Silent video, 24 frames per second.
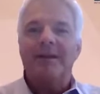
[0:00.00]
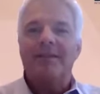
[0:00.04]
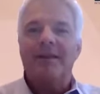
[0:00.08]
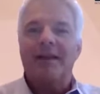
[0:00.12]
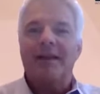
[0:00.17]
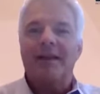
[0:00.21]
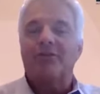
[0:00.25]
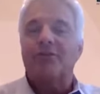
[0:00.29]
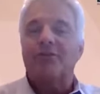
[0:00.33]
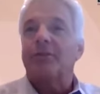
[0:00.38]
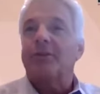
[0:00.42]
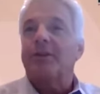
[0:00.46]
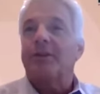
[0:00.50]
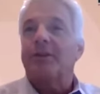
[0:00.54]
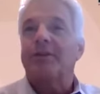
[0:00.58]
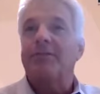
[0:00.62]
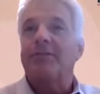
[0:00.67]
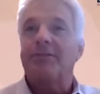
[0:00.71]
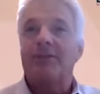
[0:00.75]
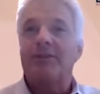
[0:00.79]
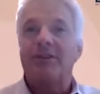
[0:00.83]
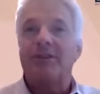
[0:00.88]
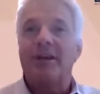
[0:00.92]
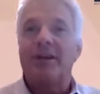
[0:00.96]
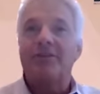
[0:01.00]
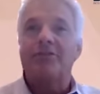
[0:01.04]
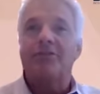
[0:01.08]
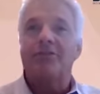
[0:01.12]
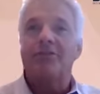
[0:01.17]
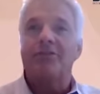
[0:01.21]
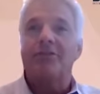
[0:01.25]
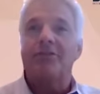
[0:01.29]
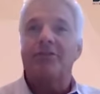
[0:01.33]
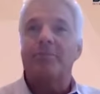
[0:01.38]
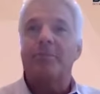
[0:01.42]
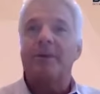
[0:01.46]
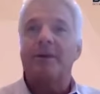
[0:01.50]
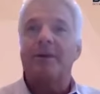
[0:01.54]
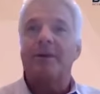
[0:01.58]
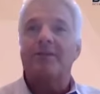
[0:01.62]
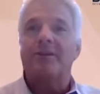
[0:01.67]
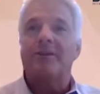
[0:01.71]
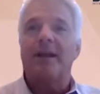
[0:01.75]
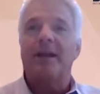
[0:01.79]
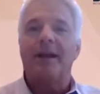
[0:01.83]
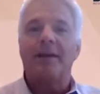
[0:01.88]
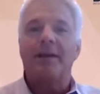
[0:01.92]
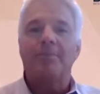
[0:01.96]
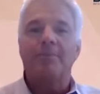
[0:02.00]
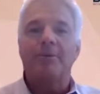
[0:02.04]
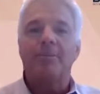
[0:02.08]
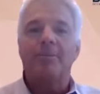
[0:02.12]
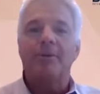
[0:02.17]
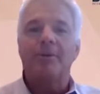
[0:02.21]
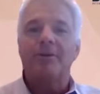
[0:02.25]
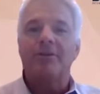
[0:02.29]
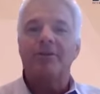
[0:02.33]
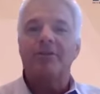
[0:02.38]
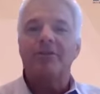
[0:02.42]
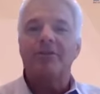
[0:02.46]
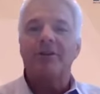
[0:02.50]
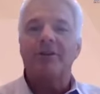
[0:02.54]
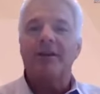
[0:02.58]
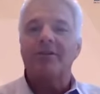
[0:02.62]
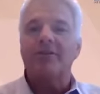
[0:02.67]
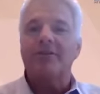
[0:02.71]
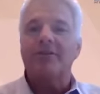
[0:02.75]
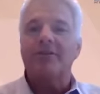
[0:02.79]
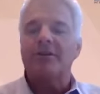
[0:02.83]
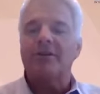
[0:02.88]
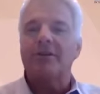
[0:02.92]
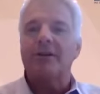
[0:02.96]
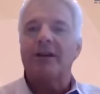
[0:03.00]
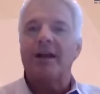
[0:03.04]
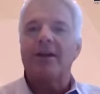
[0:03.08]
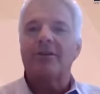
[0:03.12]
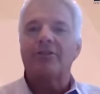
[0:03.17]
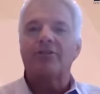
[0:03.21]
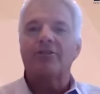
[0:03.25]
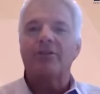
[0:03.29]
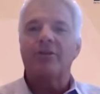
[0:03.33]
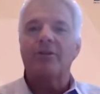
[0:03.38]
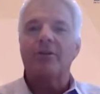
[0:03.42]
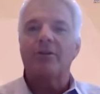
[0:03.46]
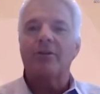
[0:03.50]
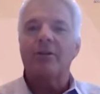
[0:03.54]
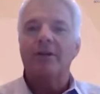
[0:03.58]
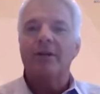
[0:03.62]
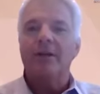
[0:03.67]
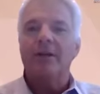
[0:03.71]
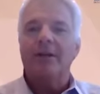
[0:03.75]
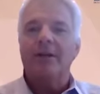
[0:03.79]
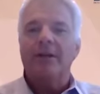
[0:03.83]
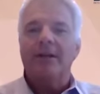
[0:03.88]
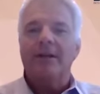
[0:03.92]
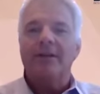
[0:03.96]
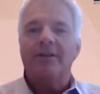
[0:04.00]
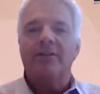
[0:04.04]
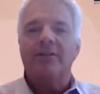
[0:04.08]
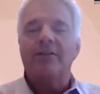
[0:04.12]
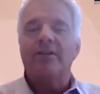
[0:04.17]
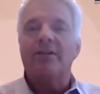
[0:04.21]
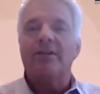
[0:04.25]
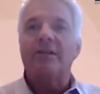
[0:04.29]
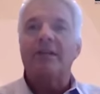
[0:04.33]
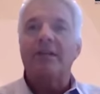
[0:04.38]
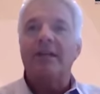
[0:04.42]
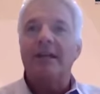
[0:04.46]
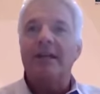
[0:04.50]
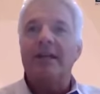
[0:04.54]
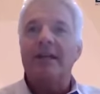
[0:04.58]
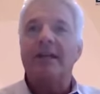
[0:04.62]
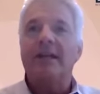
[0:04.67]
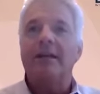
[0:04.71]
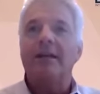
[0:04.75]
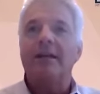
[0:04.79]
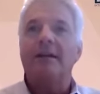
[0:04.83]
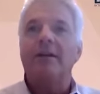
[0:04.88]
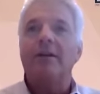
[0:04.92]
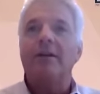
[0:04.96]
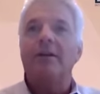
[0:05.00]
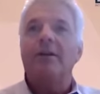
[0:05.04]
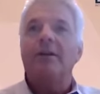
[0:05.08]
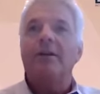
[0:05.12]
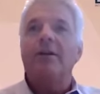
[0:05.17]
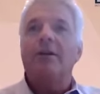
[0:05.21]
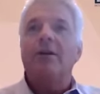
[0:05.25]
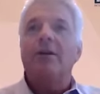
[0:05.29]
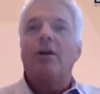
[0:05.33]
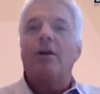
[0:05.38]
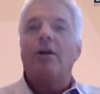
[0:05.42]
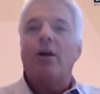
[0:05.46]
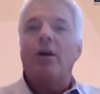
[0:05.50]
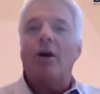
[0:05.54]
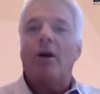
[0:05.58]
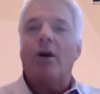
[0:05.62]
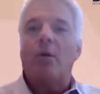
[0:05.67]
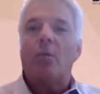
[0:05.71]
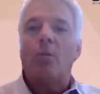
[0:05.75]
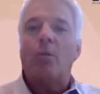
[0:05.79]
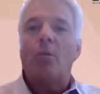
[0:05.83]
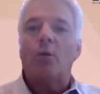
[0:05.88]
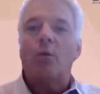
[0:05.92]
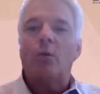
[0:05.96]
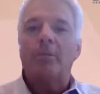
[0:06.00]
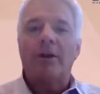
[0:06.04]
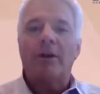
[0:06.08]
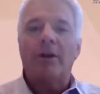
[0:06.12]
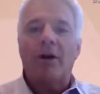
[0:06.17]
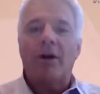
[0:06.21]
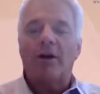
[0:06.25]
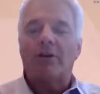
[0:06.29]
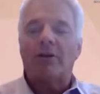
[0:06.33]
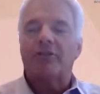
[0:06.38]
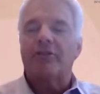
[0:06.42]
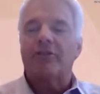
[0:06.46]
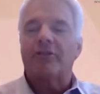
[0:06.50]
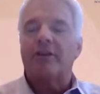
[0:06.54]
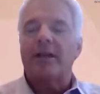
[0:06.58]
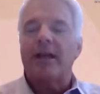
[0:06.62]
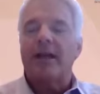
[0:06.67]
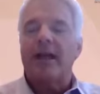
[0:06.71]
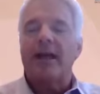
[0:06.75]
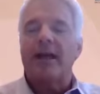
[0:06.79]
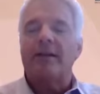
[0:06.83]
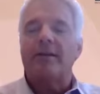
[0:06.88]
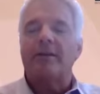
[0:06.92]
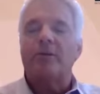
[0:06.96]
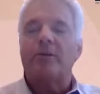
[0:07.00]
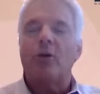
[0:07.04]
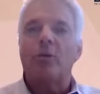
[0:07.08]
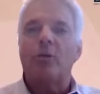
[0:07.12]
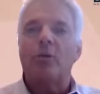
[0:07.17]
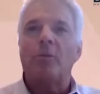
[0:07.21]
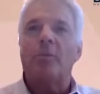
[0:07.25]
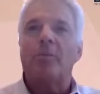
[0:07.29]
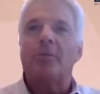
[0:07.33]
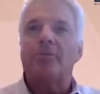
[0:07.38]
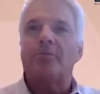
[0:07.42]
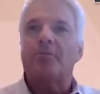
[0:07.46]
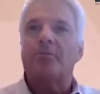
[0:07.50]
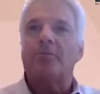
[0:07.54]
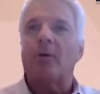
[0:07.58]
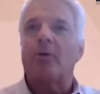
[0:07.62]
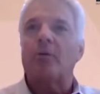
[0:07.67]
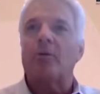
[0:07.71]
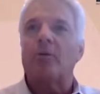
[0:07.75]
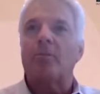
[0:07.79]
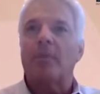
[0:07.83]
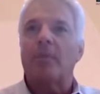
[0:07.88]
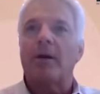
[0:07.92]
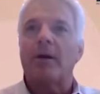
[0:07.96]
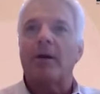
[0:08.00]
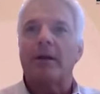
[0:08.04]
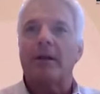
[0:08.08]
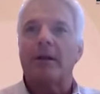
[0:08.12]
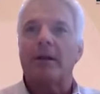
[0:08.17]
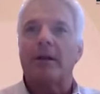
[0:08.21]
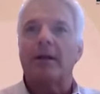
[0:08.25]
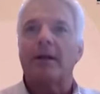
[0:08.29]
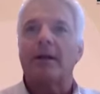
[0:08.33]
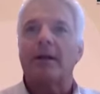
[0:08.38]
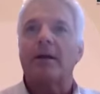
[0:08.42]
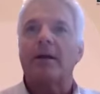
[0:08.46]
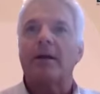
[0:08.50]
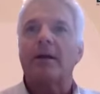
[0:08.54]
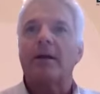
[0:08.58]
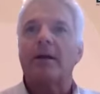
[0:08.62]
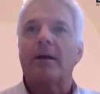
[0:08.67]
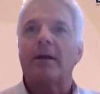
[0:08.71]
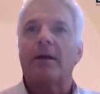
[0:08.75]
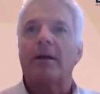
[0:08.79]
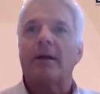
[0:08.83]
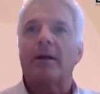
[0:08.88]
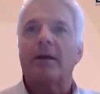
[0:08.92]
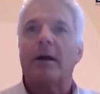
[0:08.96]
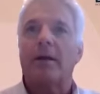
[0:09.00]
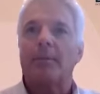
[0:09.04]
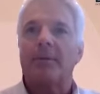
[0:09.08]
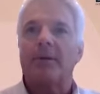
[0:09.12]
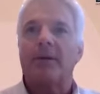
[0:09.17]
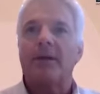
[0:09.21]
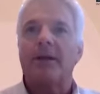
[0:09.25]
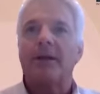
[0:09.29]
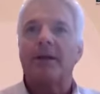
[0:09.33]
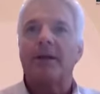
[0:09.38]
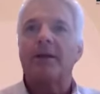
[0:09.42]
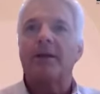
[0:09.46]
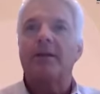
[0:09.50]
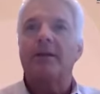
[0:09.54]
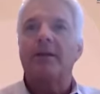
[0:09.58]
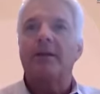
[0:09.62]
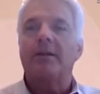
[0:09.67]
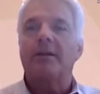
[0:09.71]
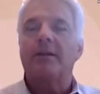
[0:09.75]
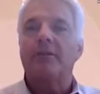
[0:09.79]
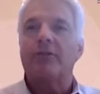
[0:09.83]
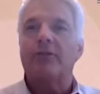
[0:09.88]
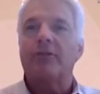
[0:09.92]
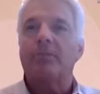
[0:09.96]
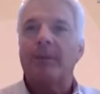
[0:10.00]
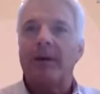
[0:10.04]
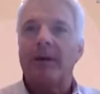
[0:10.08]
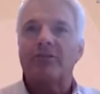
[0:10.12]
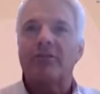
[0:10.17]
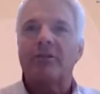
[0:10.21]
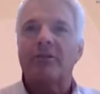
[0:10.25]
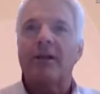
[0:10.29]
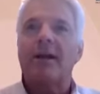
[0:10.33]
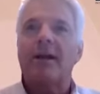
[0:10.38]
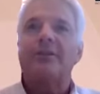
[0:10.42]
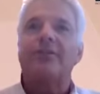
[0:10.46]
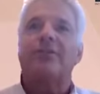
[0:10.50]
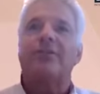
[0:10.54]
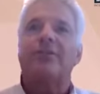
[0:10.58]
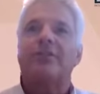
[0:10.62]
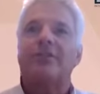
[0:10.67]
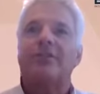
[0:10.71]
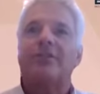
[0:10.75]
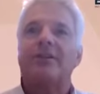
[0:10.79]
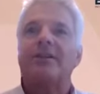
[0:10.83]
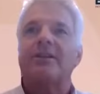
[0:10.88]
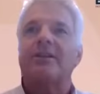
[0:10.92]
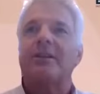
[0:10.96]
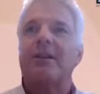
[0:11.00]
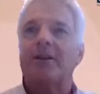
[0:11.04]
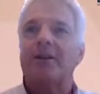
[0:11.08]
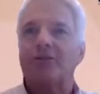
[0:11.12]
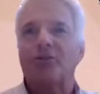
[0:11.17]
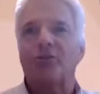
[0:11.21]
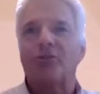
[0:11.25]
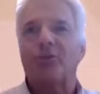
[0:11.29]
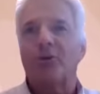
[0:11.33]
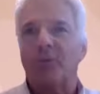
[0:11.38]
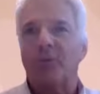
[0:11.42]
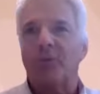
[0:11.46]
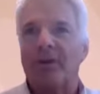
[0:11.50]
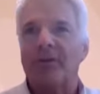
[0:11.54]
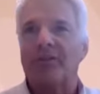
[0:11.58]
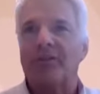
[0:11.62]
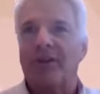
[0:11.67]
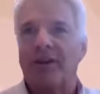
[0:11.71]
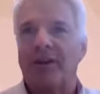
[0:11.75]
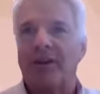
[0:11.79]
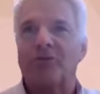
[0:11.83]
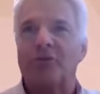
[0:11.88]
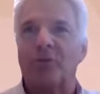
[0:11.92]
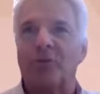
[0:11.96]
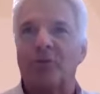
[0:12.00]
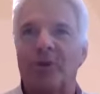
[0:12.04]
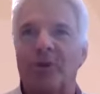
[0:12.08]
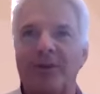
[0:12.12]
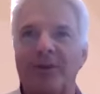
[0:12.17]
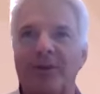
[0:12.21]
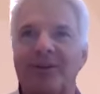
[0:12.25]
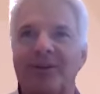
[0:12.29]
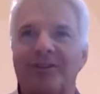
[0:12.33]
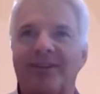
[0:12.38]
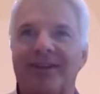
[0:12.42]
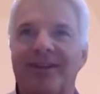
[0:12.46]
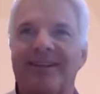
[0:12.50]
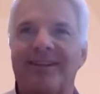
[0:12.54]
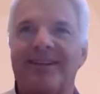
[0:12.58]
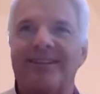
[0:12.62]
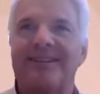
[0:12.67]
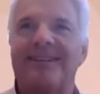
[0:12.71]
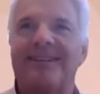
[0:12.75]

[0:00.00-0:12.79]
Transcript: Thanks for the invitation to speak today. Premiere Estates International is the leading World Bid auction and global bespoke marketing company, specializes in luxury residential real estate.